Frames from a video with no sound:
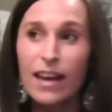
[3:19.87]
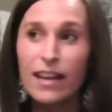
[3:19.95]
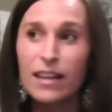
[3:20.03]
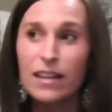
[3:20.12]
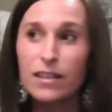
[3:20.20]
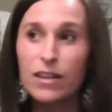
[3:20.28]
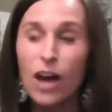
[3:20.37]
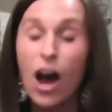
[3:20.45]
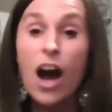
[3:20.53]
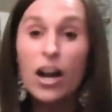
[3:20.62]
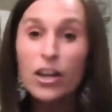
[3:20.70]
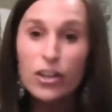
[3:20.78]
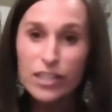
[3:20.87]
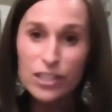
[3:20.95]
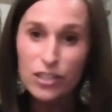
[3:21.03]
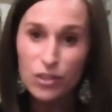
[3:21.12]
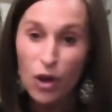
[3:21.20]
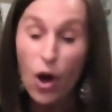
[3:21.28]
and hungry
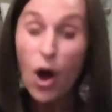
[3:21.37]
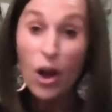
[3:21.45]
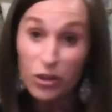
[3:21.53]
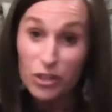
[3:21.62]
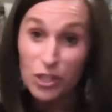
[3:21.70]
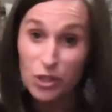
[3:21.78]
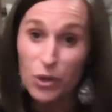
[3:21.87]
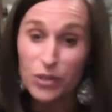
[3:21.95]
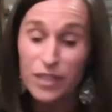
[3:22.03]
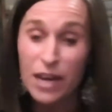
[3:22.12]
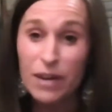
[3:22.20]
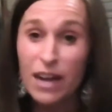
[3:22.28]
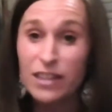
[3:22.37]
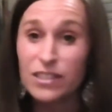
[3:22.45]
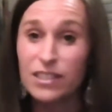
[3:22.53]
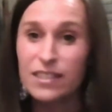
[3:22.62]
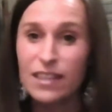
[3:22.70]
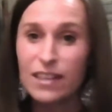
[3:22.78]
hungry souls. I would
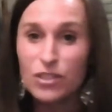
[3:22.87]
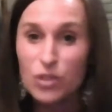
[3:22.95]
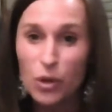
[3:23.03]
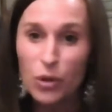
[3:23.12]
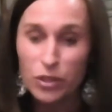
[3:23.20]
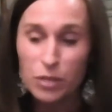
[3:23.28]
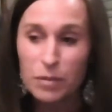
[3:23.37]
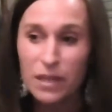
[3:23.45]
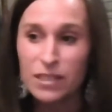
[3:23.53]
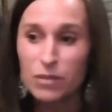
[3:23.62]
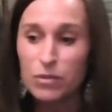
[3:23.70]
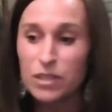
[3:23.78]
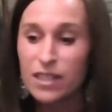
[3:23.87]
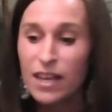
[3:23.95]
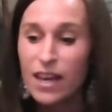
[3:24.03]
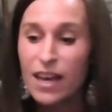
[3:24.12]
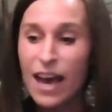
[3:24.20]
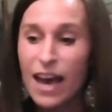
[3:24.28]
actually say souls, because it was
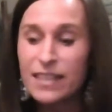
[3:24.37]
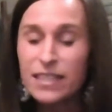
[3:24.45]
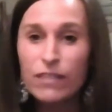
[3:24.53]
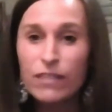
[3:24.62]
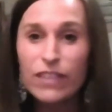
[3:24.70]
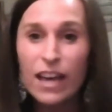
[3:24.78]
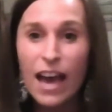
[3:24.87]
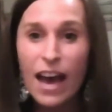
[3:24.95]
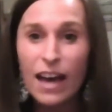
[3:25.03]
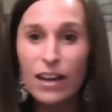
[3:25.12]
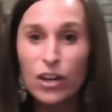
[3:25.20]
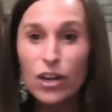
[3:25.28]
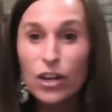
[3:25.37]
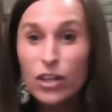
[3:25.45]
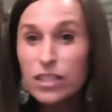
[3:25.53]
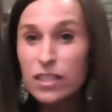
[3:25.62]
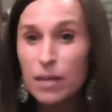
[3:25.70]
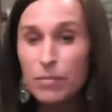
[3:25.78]
as if they had heard